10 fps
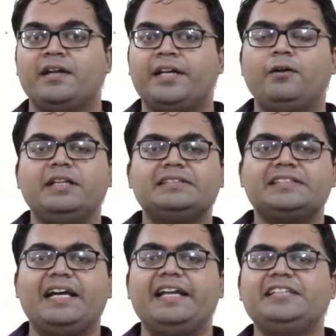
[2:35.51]
Now, the
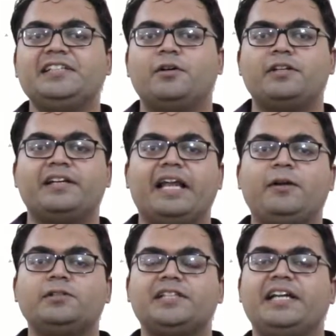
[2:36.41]
cylation or the
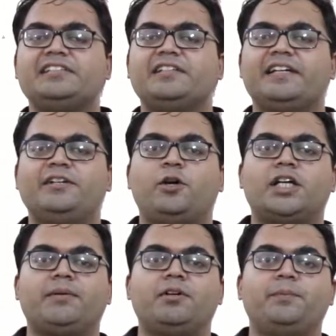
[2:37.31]
glycosylation that I
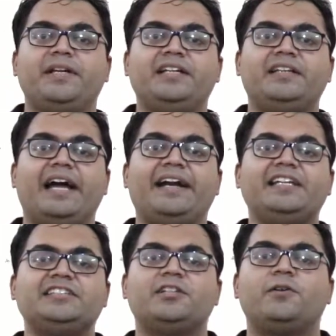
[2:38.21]
talked about, meaning the
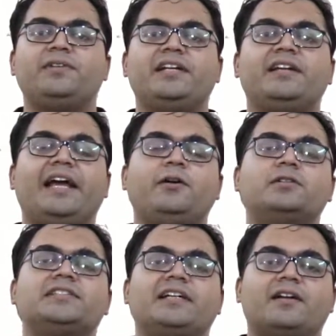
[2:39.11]
addition of the
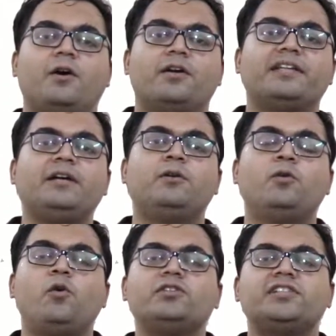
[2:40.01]
glycoside or the
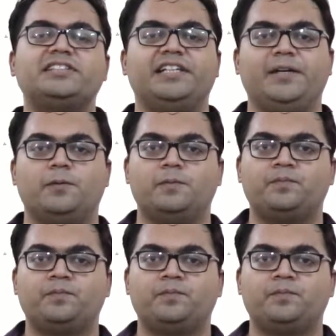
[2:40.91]
glucose residue